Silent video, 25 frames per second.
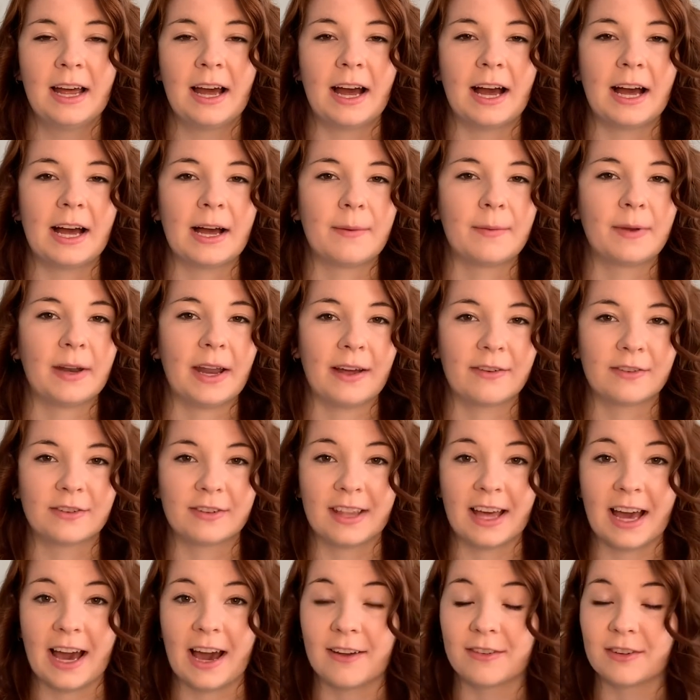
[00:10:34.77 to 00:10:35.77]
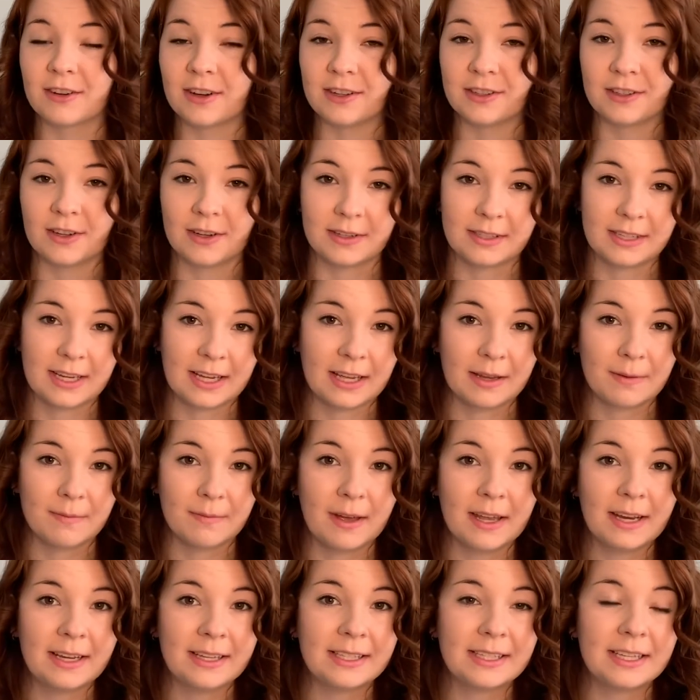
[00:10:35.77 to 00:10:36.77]
Um, and after that, after I started taking
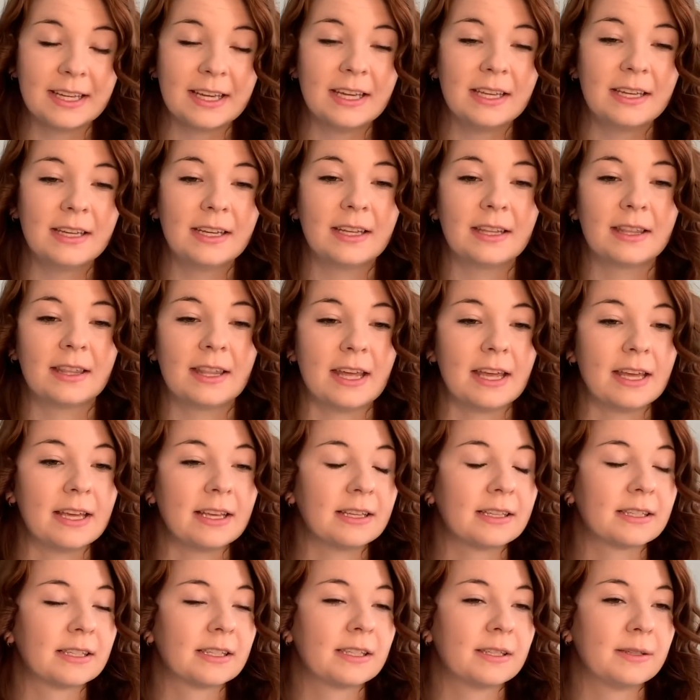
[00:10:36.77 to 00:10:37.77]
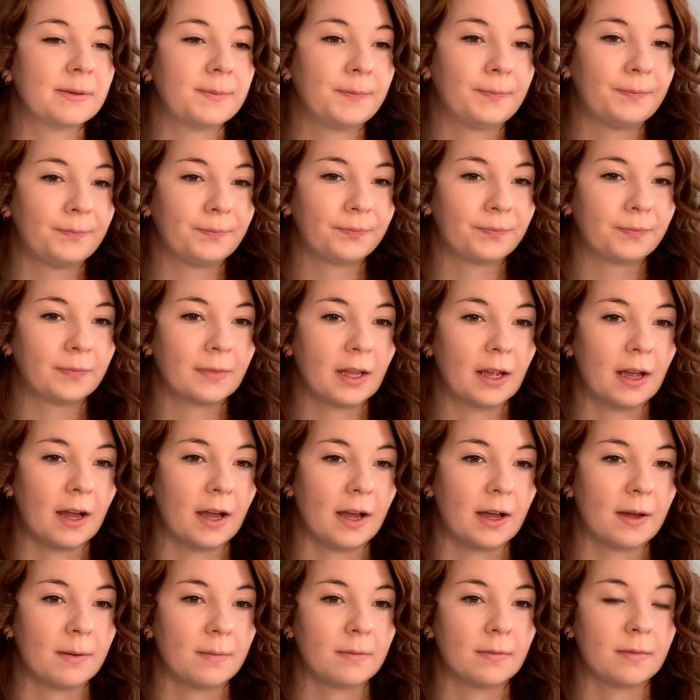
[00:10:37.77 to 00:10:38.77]
medicine, things
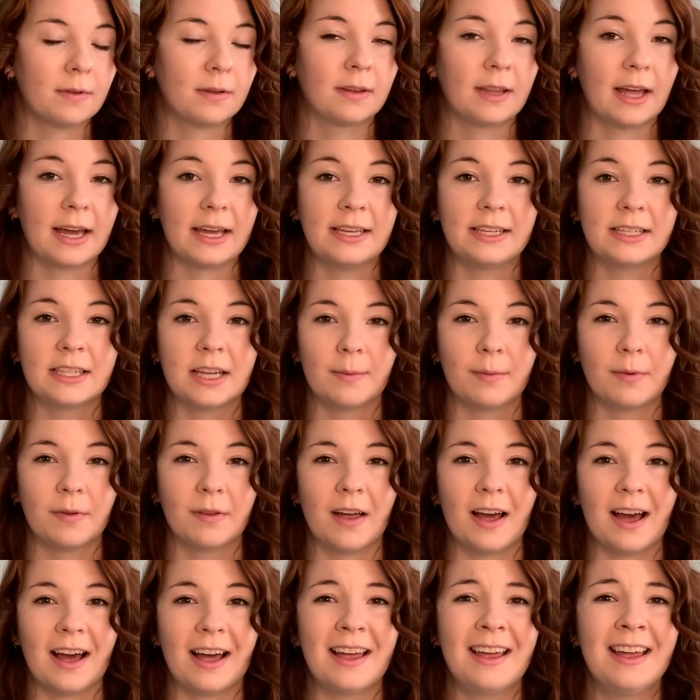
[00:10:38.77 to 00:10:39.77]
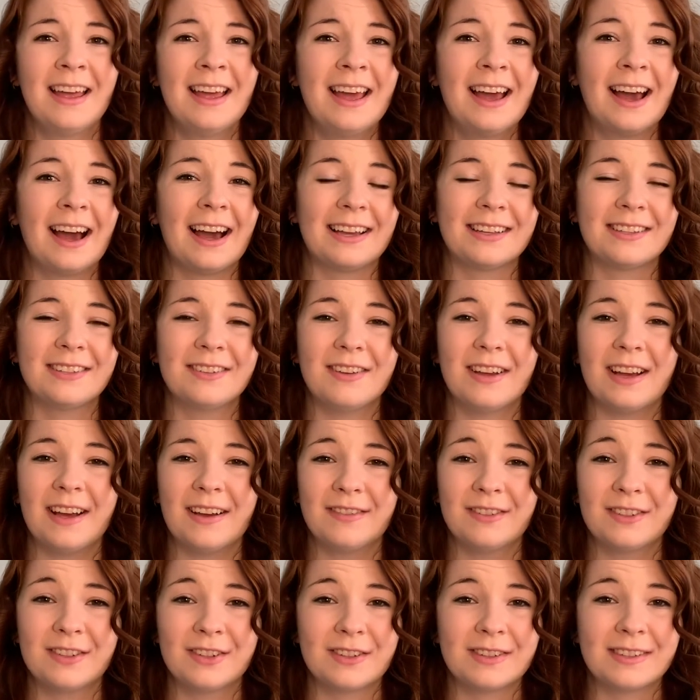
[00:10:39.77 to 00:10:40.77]
um, lightened up a lot. I still have
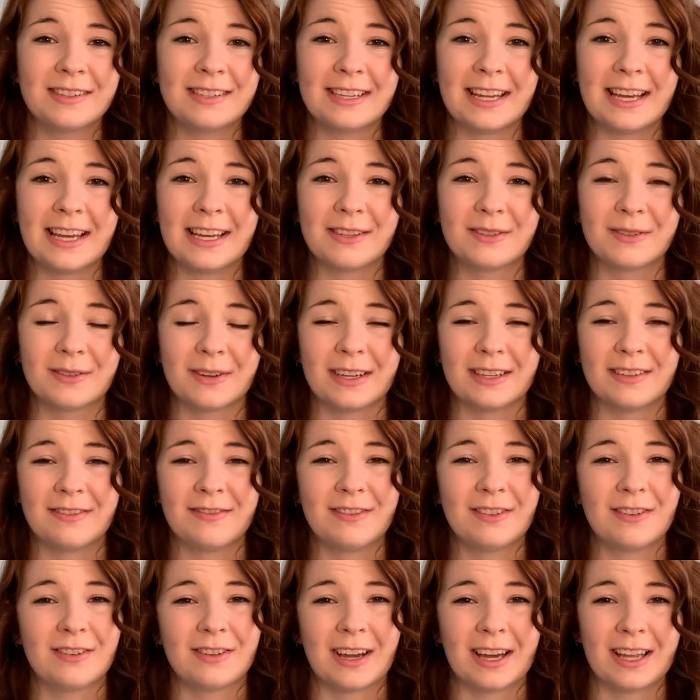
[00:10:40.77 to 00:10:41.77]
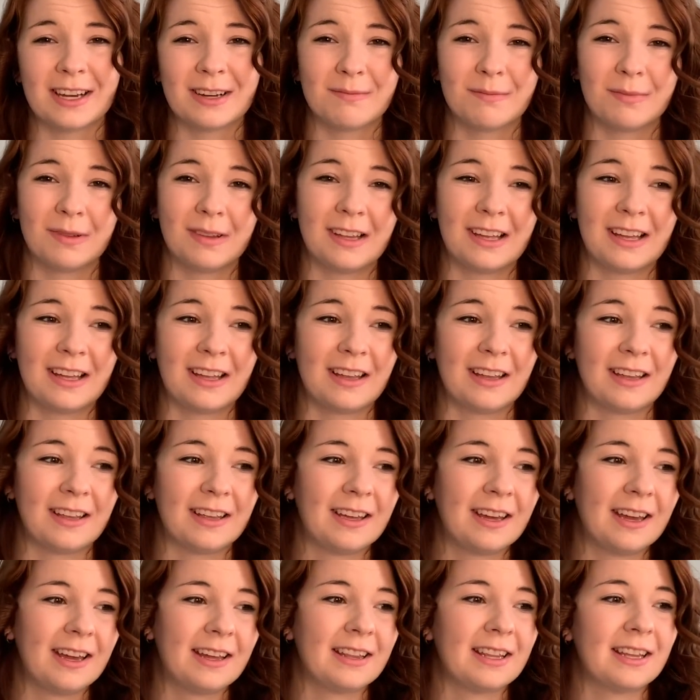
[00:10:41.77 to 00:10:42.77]
certain days where I feel kind of blah,
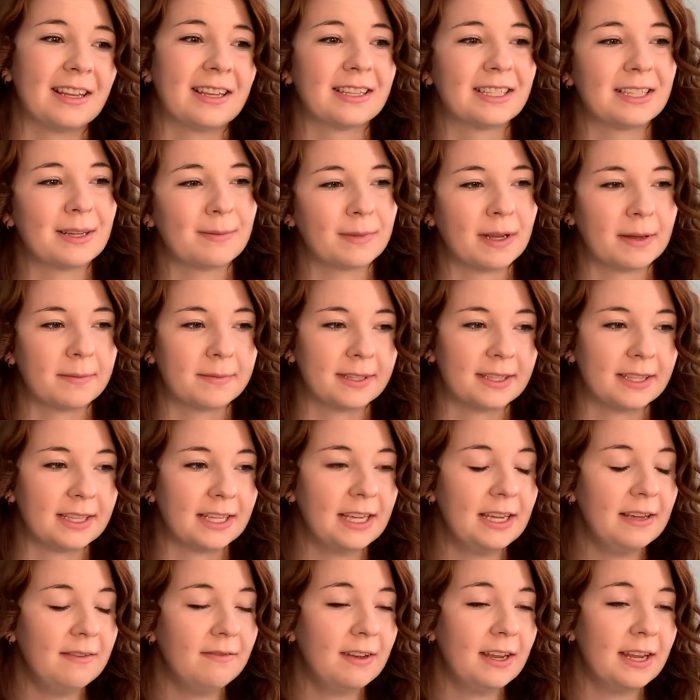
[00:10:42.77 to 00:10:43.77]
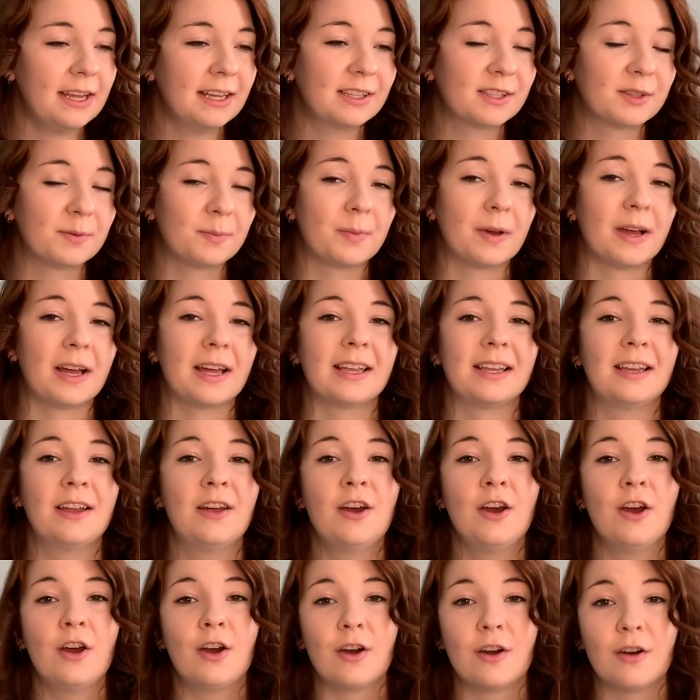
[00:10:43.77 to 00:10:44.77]
and then sometimes in the evenings, but
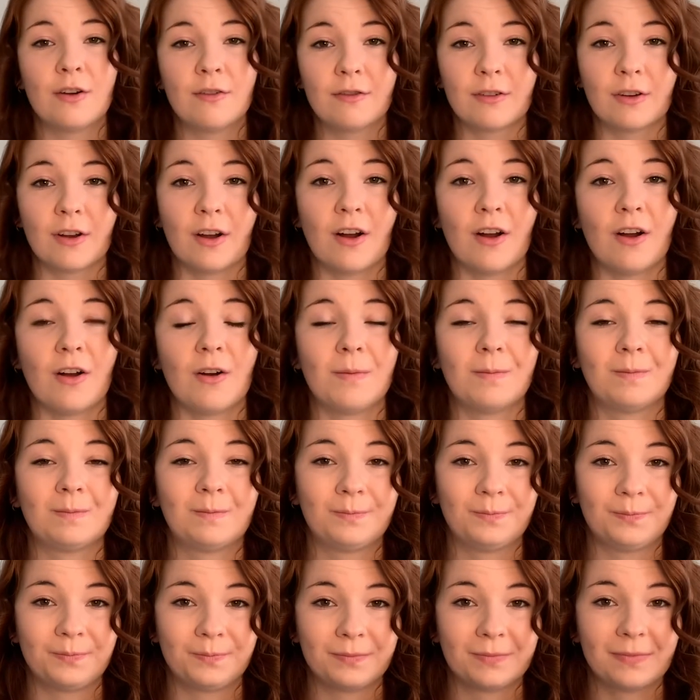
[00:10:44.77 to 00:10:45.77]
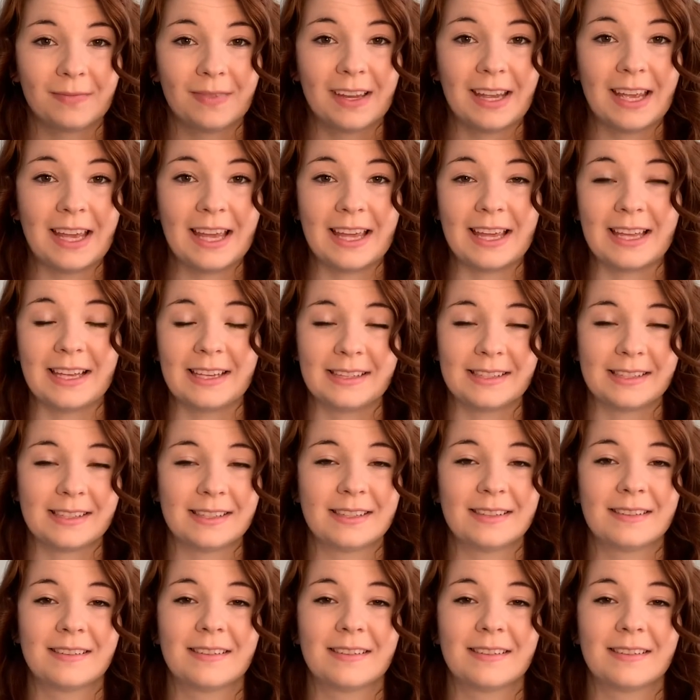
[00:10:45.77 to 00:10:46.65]
overall, it is